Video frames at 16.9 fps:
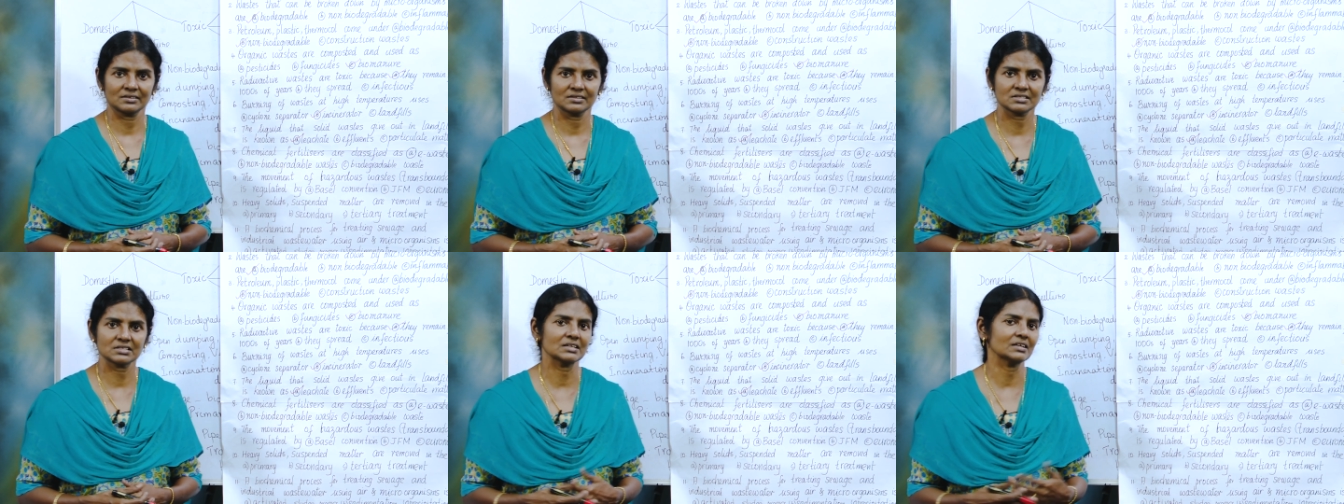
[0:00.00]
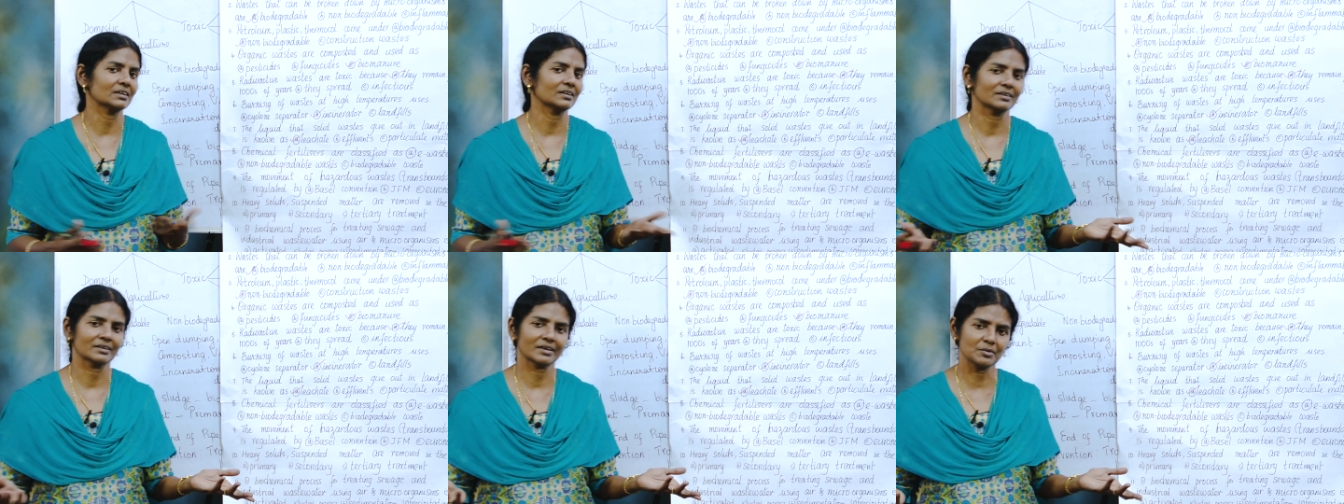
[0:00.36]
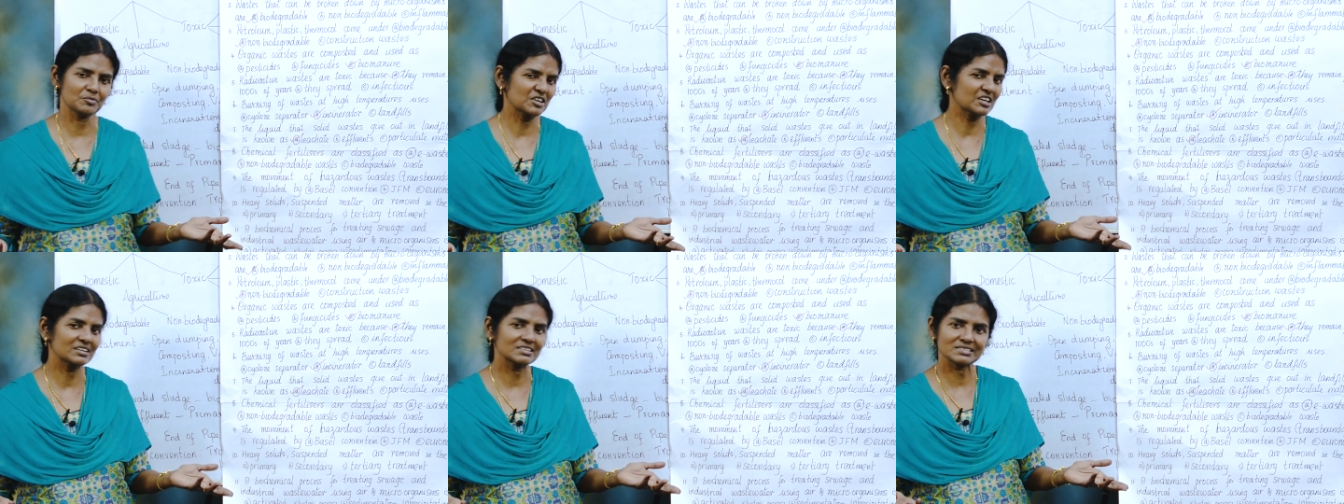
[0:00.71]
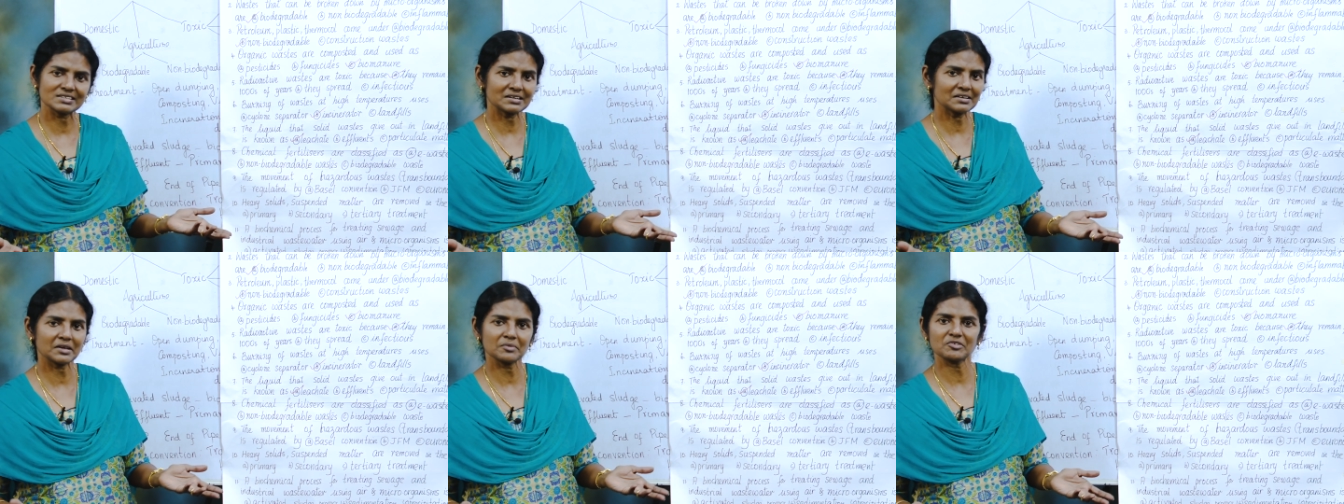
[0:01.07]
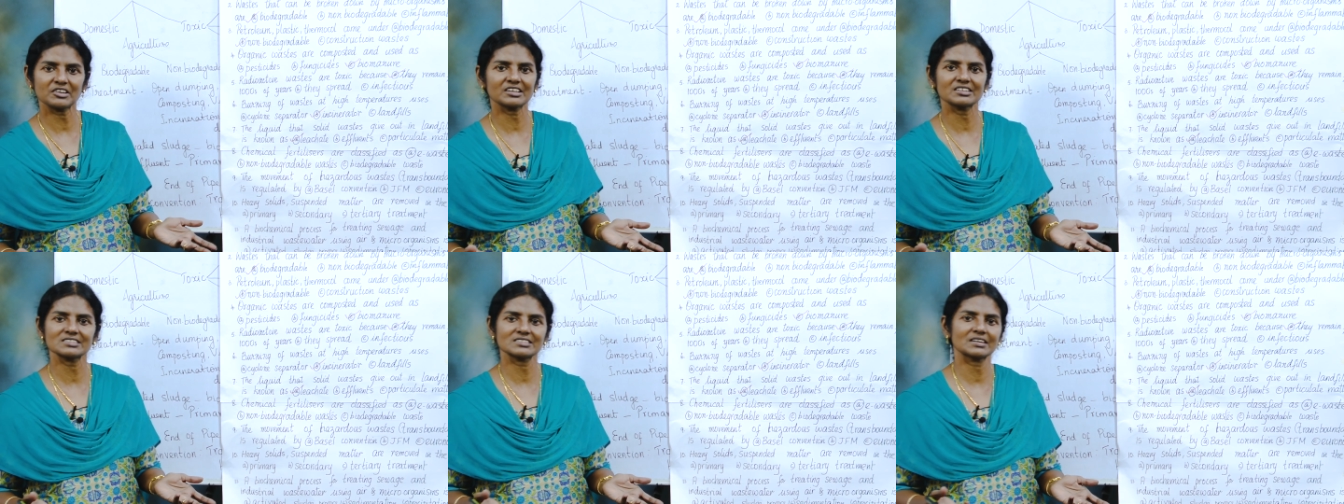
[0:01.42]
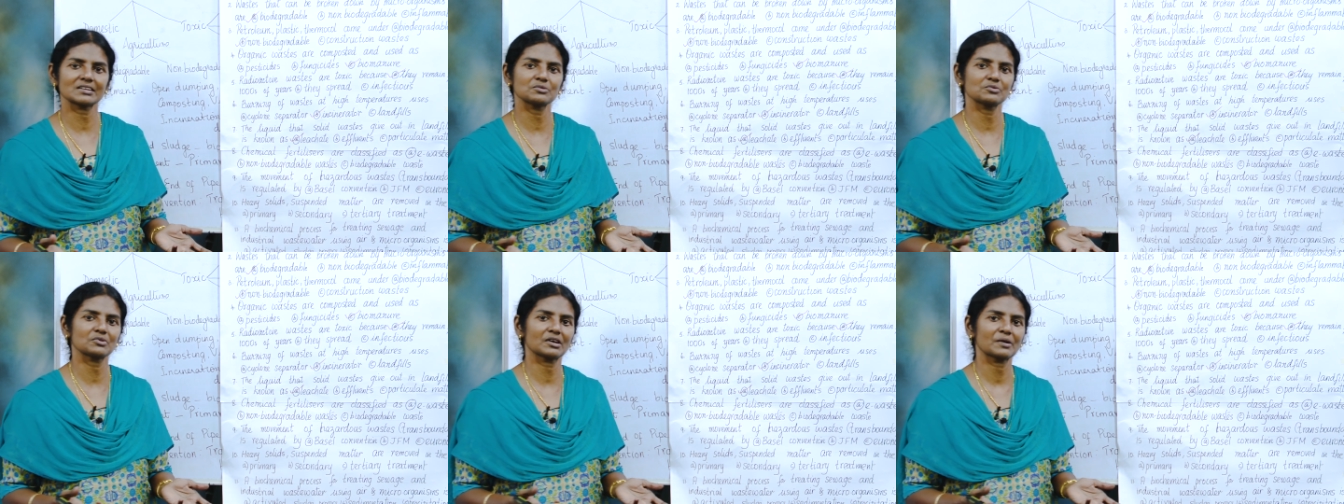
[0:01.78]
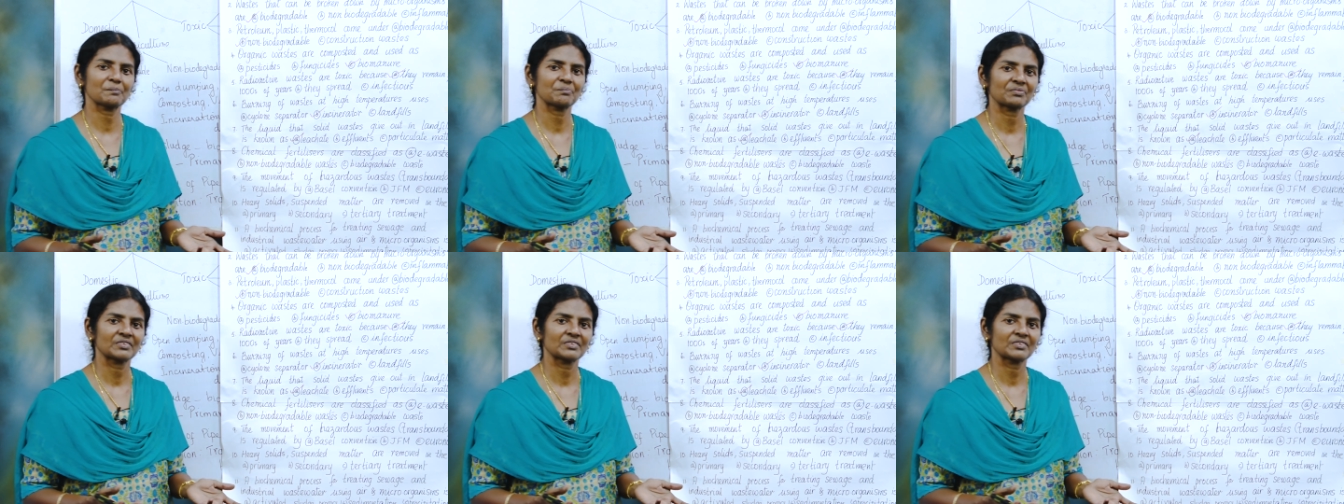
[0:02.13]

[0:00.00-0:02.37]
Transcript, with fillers: See, chemicals are chemicals anyway.